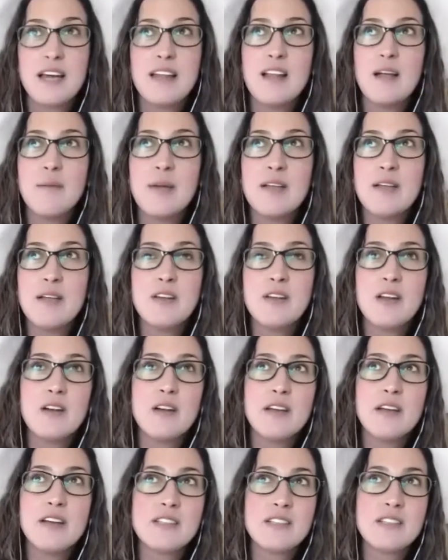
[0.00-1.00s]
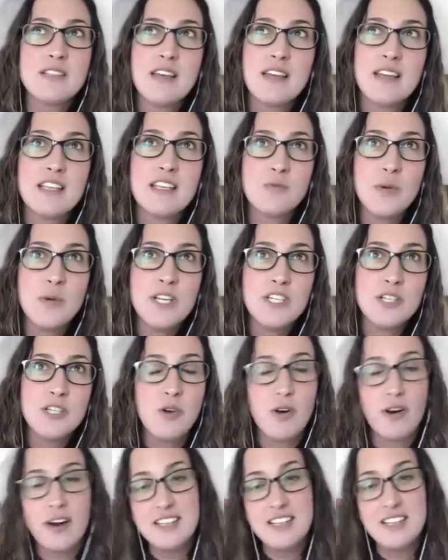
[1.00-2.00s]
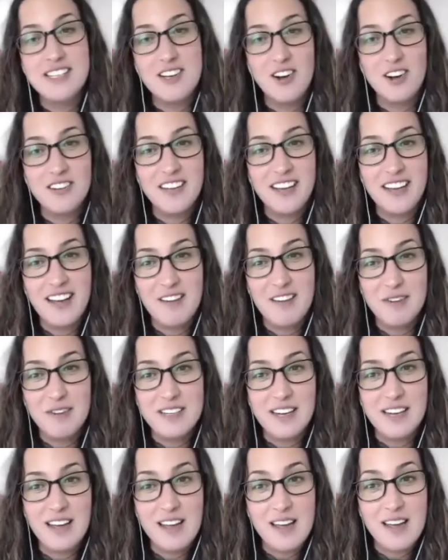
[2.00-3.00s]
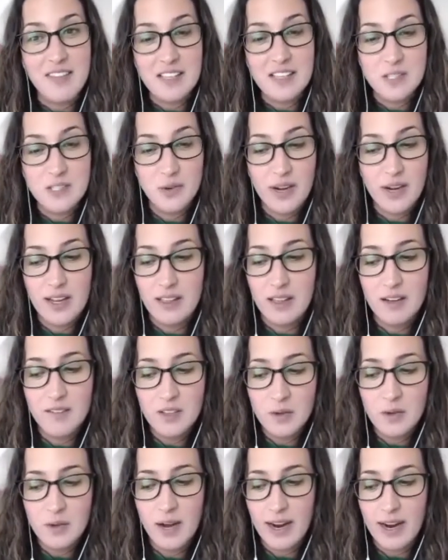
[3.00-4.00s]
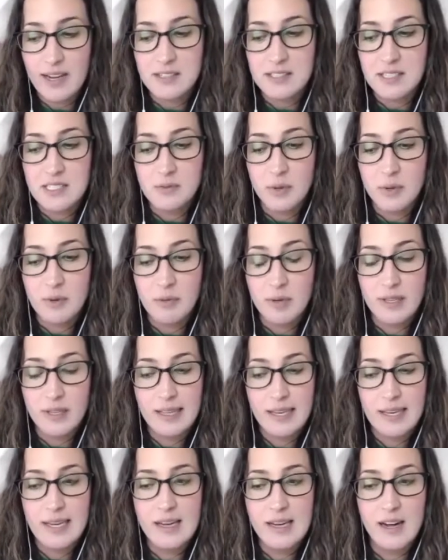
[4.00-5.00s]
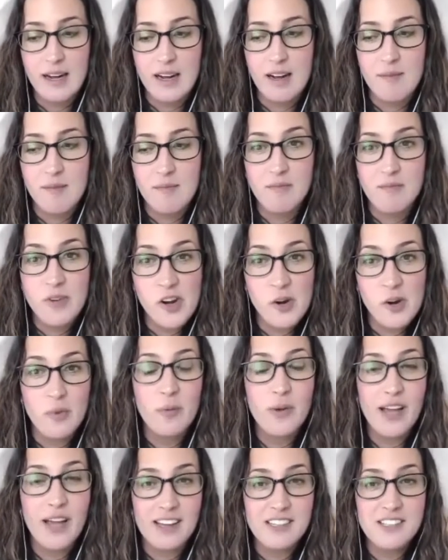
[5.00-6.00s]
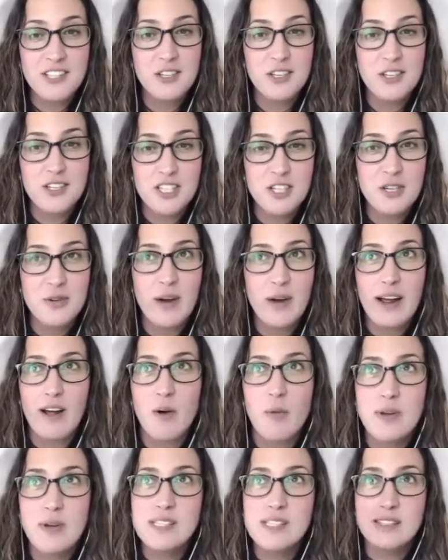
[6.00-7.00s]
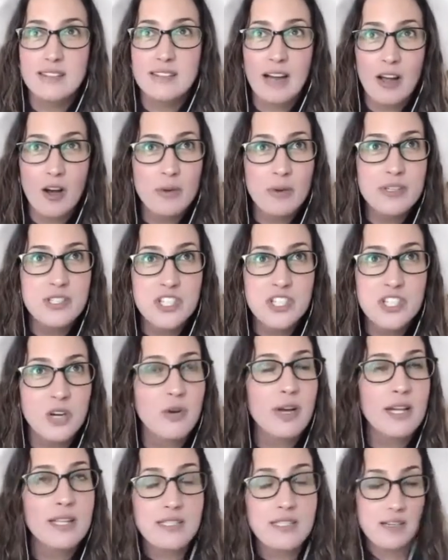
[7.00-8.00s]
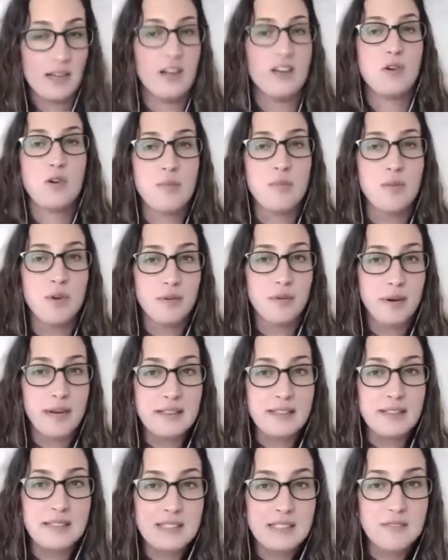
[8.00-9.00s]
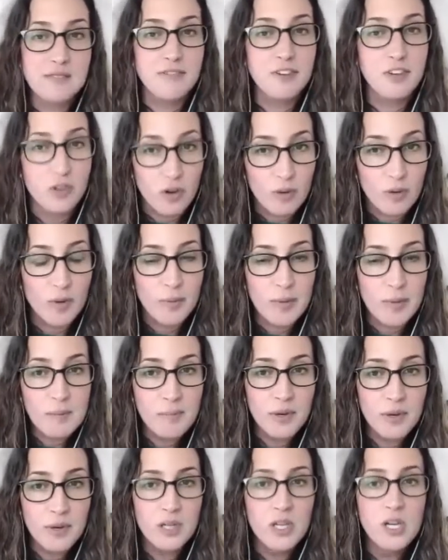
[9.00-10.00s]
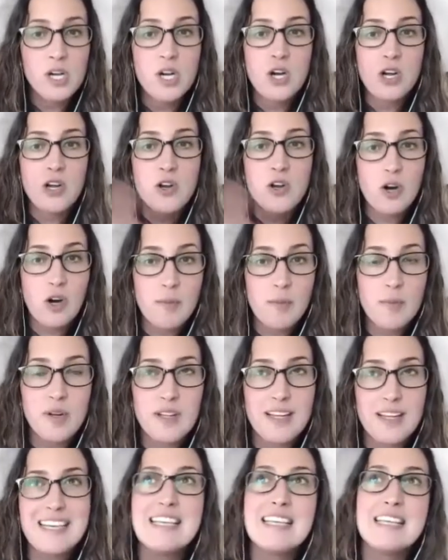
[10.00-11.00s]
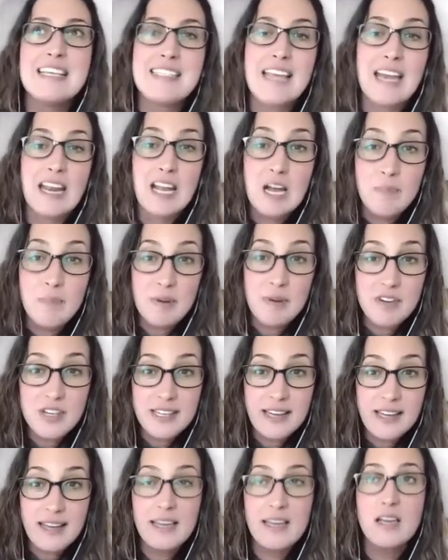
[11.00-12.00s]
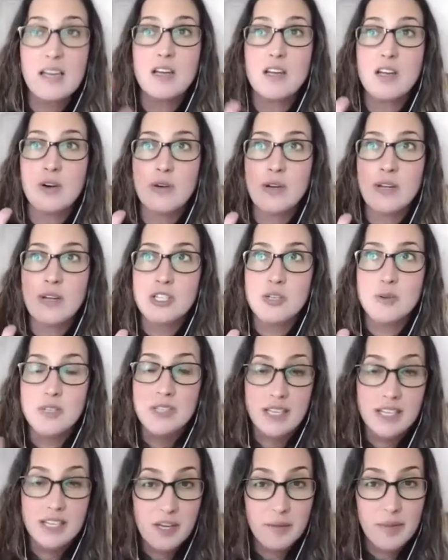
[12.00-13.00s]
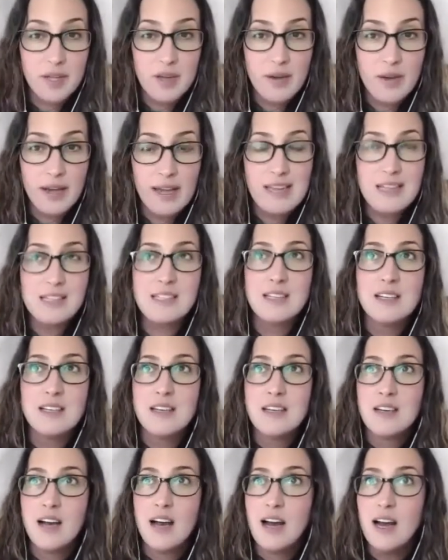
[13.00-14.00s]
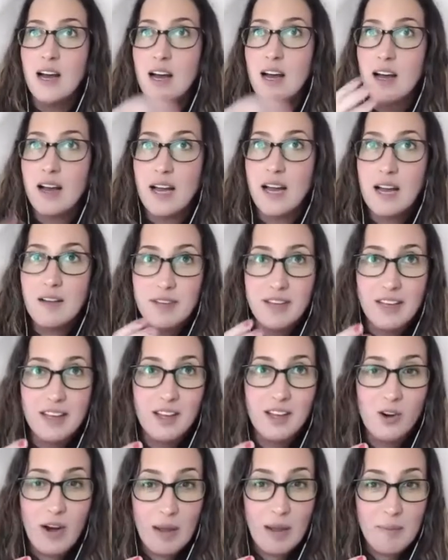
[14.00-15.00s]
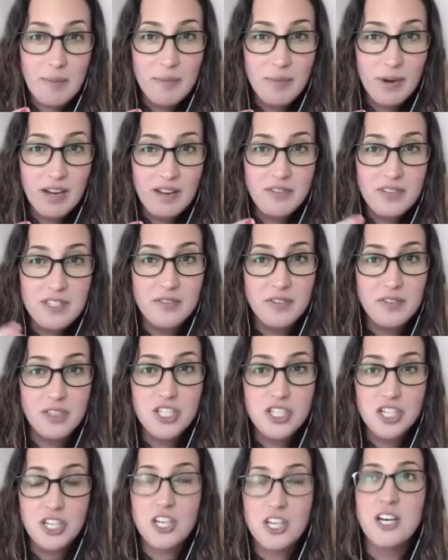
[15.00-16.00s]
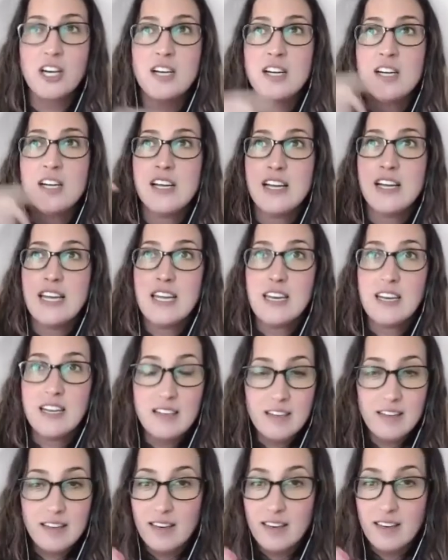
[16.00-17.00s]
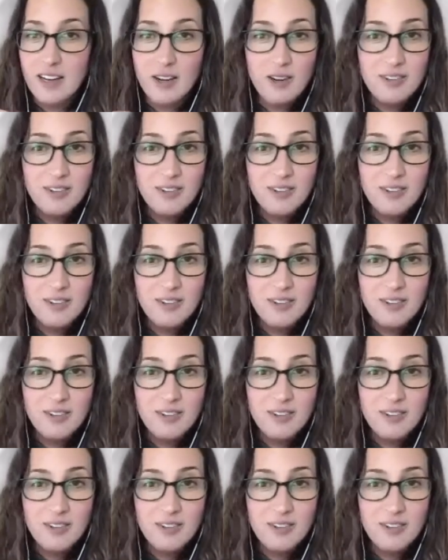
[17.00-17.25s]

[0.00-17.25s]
I mean, here, here's the thing: is we do crazy all day, every day, and that's why I love you guys. Is we really, um, you know, what we ask you to do. I always, I always joke, it's not normal, right? This isn't for normal people. Normal is getting up every day, going into a day job that you hate, uh, yeah. having a crappy breakfast full of sugar, eating, you know,